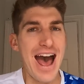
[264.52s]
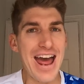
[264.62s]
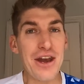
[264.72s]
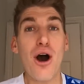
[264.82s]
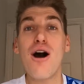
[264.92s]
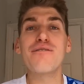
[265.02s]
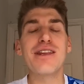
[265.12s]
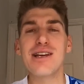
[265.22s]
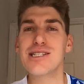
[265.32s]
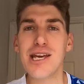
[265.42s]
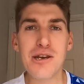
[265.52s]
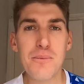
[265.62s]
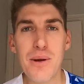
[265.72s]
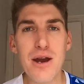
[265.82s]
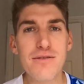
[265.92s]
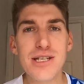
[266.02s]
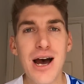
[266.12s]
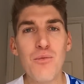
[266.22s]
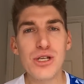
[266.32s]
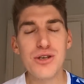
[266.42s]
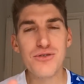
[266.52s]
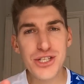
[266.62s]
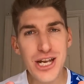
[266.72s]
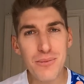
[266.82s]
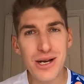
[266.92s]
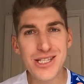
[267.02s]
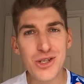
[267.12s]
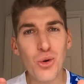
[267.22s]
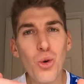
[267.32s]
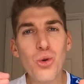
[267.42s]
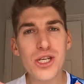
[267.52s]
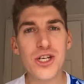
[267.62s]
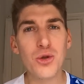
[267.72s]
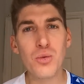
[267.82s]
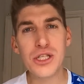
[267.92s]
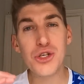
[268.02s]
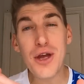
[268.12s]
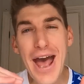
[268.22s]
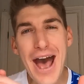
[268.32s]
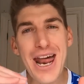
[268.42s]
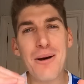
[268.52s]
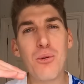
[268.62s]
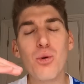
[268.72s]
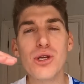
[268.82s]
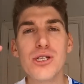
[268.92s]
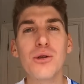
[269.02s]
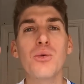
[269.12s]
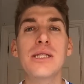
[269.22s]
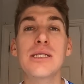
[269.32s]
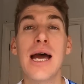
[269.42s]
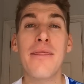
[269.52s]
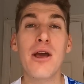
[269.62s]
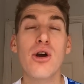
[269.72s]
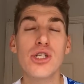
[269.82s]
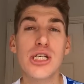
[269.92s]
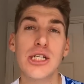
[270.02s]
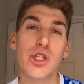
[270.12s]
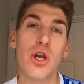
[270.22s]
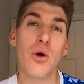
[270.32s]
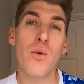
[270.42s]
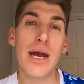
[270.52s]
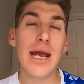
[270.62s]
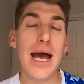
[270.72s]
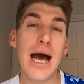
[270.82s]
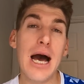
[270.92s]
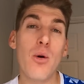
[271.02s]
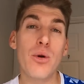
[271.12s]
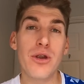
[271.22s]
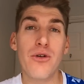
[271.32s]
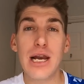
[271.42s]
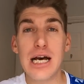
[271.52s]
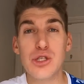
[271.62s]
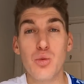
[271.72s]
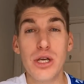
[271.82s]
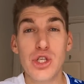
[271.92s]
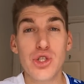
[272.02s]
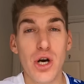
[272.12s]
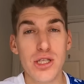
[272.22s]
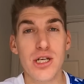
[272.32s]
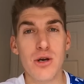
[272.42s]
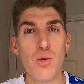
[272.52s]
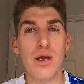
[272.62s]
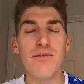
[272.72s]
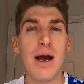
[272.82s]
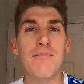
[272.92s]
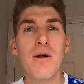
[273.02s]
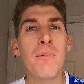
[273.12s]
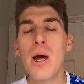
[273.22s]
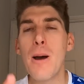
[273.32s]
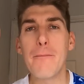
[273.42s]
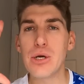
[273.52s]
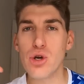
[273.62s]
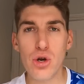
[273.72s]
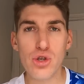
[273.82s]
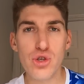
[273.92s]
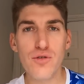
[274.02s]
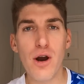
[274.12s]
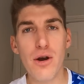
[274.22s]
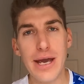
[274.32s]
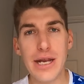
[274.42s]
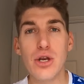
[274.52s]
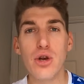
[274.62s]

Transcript: And after an extended period of time, once you've celebrated all those little wins, you add up all those little wins, and they go such a long way when you realize where you started and where you've come from. But don't look too far ahead.